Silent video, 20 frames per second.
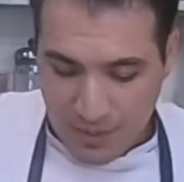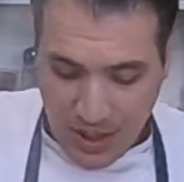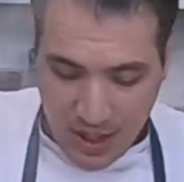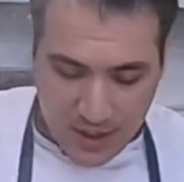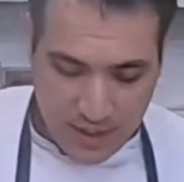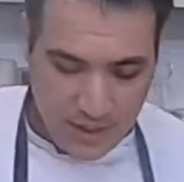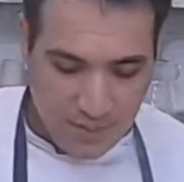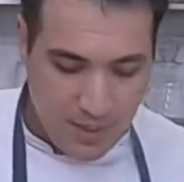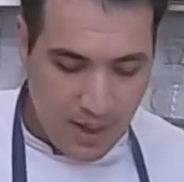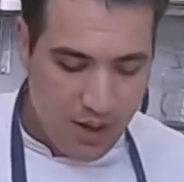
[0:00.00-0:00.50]

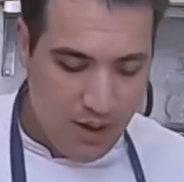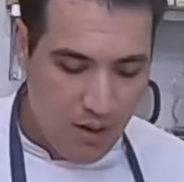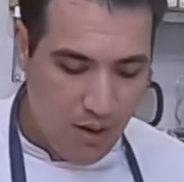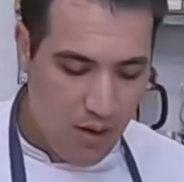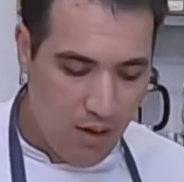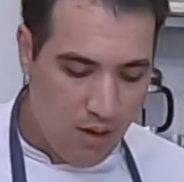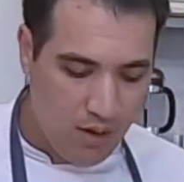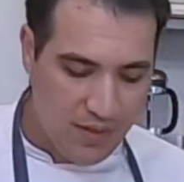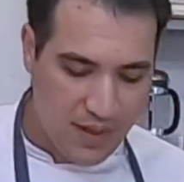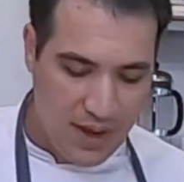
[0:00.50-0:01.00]
talking about
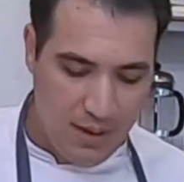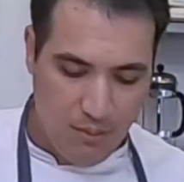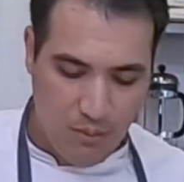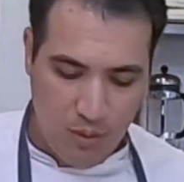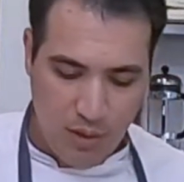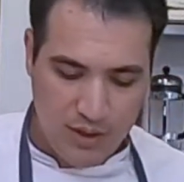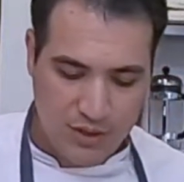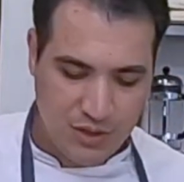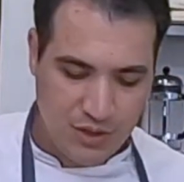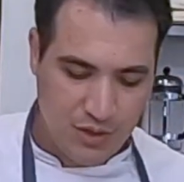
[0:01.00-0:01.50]
all that
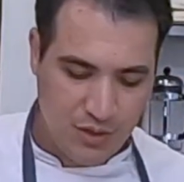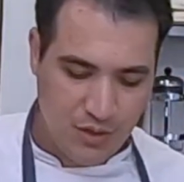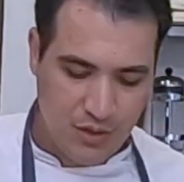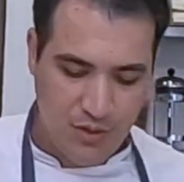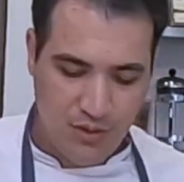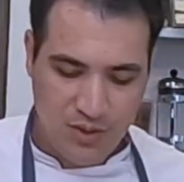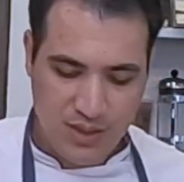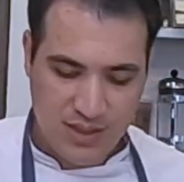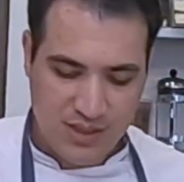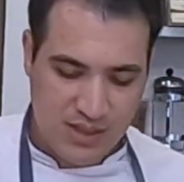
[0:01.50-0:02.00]
moisture,
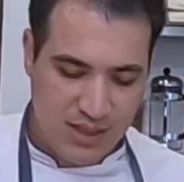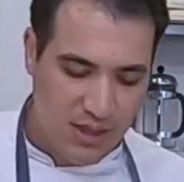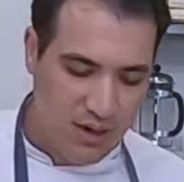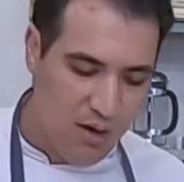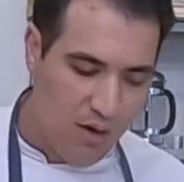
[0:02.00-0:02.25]
you can see